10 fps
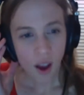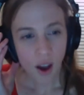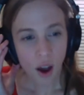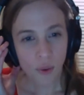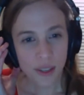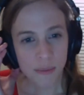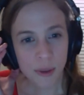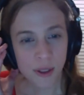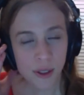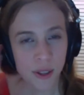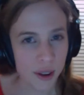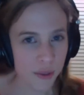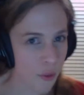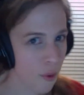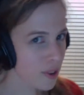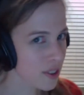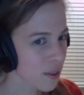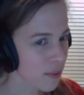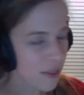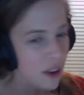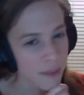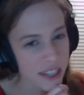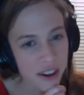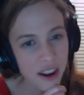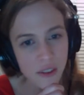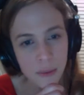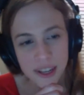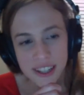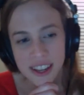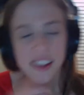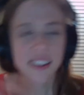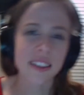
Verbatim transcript: Always be on the lookout for some live commentary every Monday,